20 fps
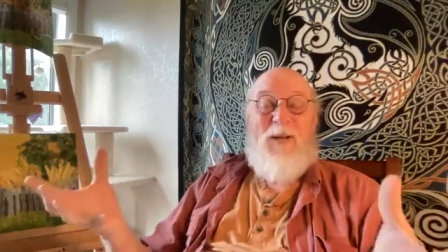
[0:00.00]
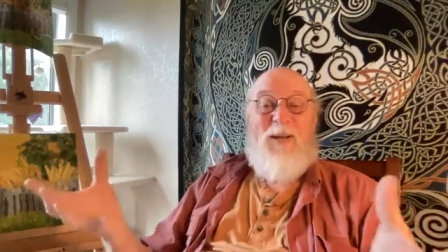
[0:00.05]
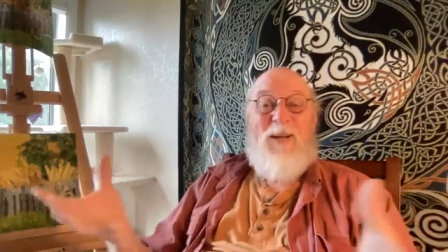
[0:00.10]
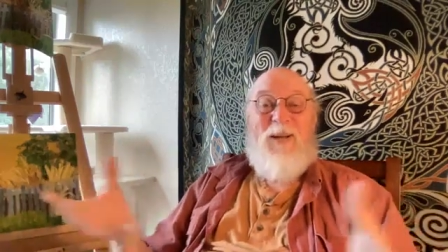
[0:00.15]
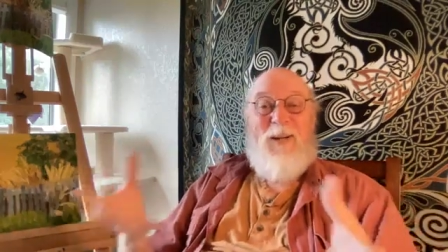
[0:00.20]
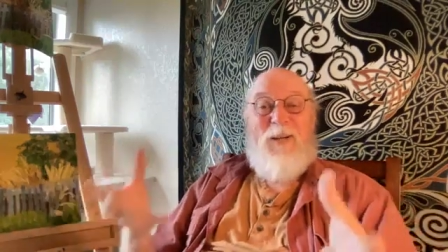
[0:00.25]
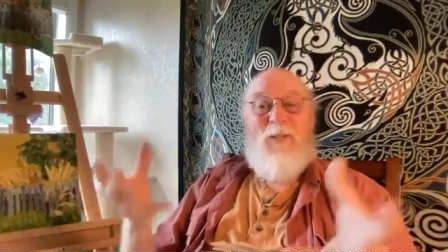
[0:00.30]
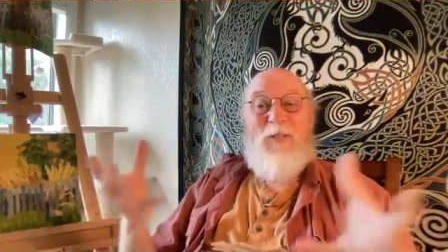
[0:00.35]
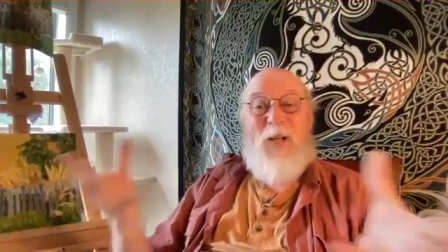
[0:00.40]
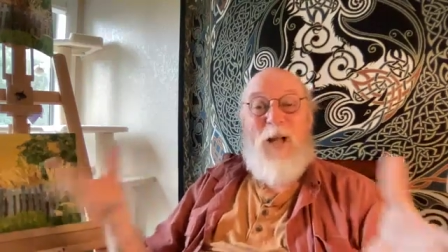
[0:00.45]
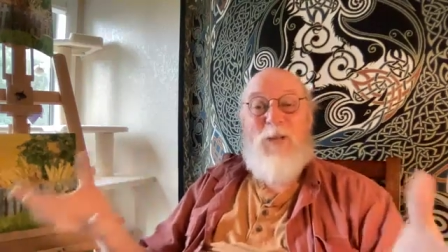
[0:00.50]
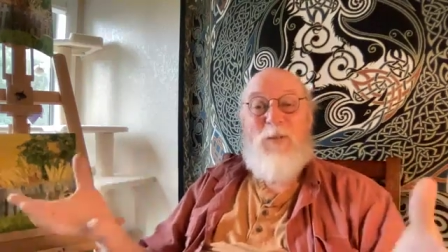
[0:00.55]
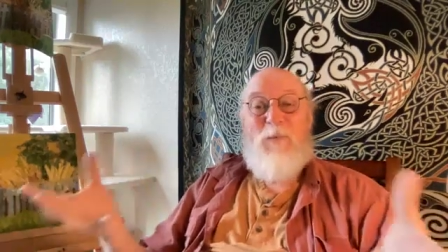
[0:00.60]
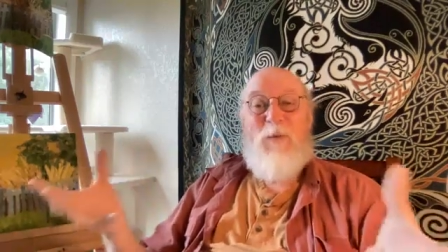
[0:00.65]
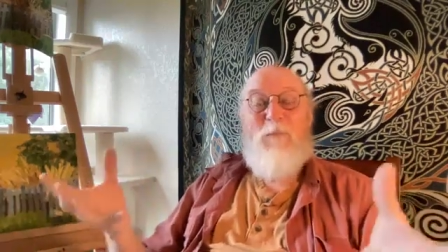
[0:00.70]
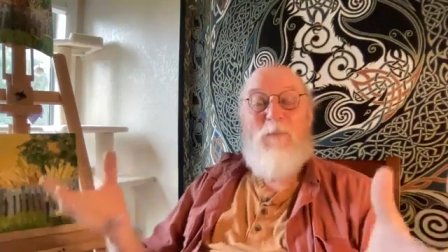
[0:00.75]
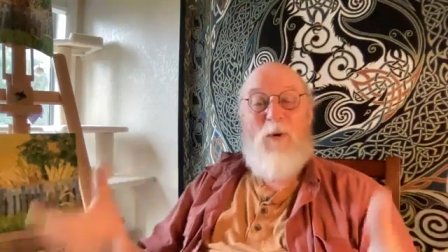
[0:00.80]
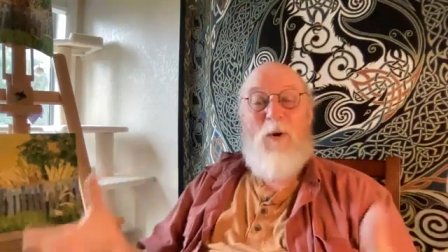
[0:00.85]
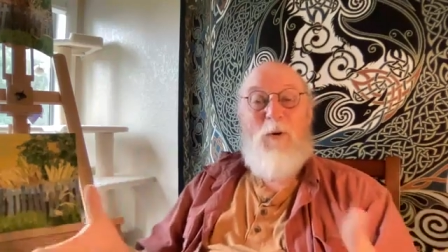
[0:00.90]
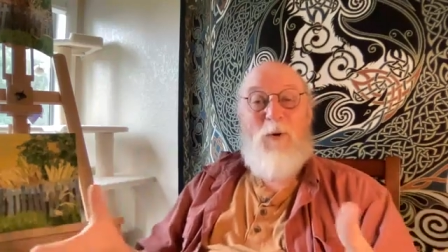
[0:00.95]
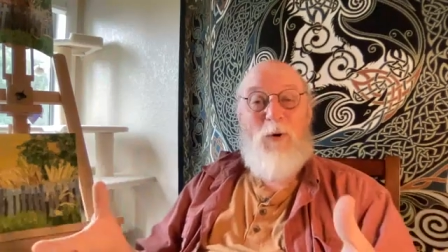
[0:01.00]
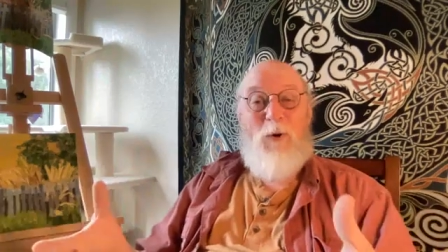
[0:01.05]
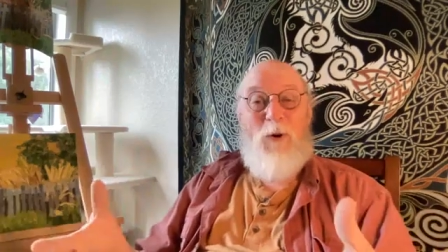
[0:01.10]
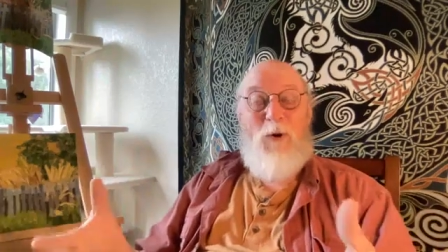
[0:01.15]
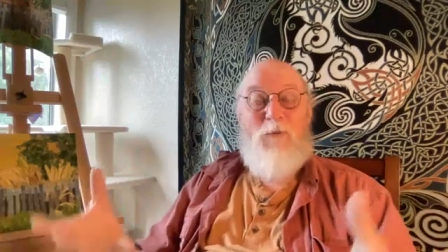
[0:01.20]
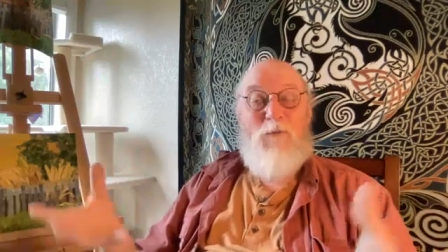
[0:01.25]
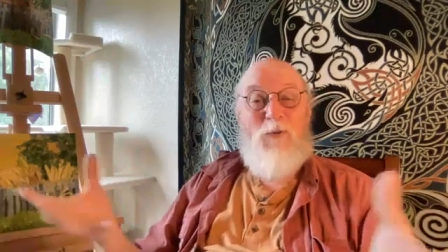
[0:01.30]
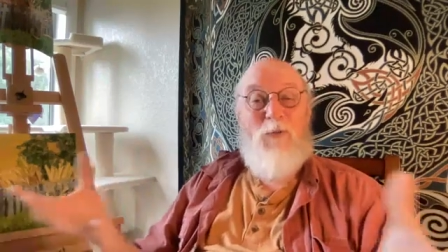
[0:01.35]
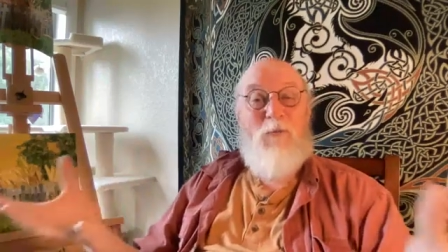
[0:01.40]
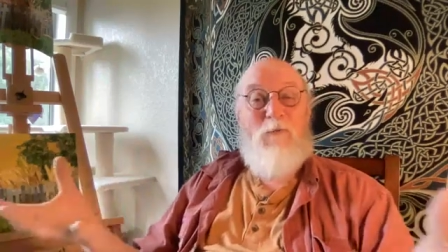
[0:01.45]
an assessment
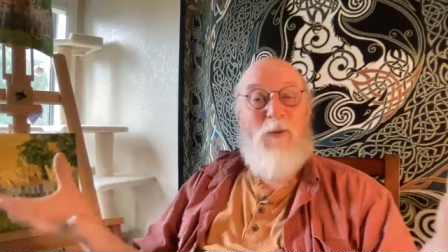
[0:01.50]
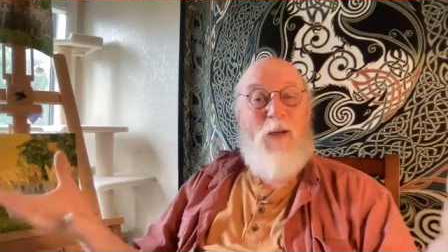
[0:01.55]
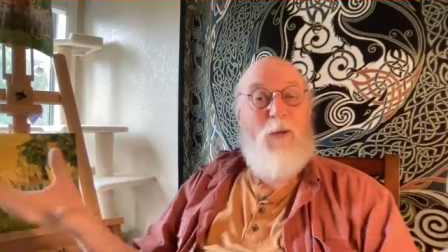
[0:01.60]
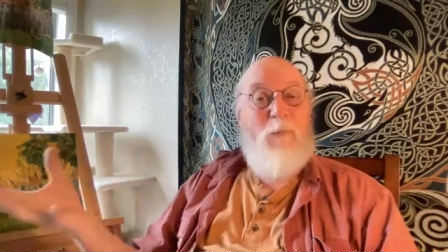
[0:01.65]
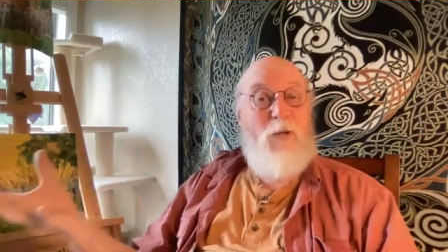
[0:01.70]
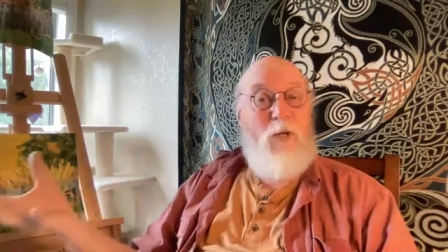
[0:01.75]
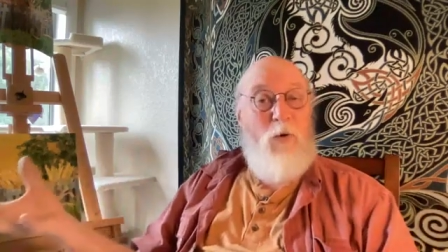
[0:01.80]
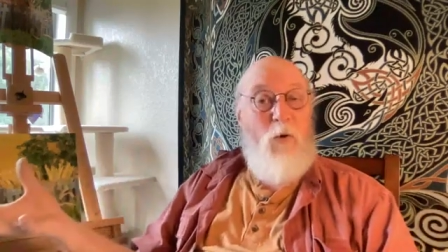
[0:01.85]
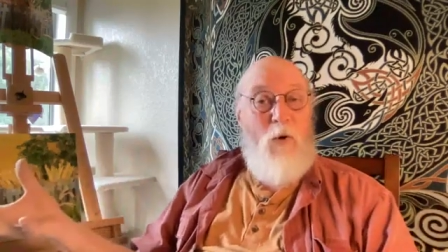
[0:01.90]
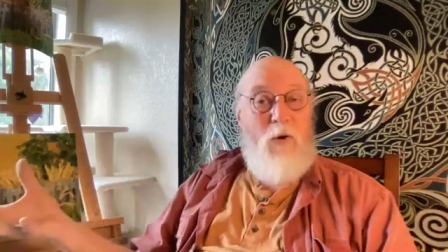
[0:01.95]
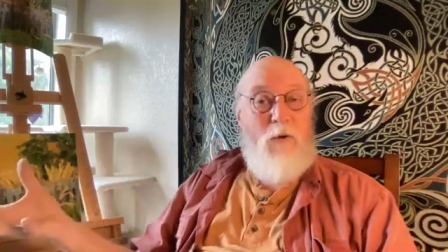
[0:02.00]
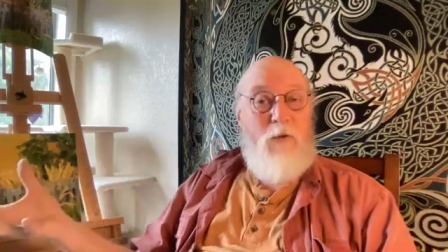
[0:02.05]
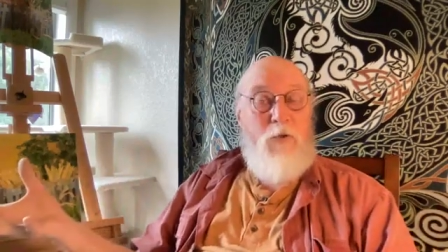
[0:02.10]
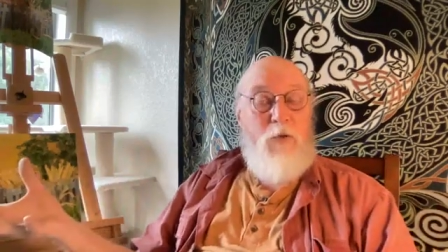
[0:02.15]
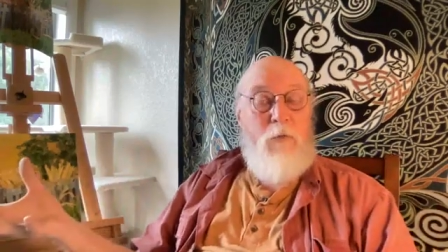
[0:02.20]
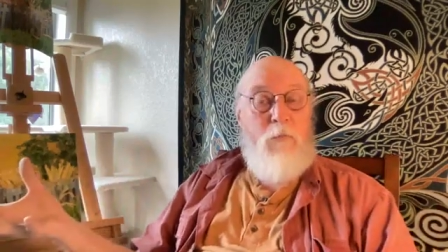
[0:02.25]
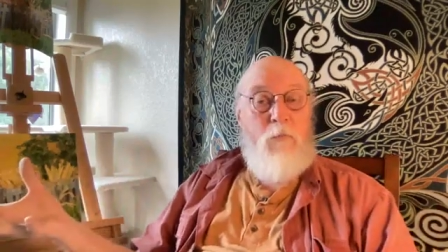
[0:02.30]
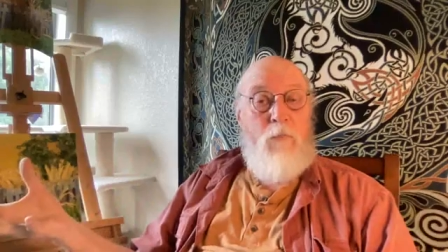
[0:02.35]
protocol for the family courts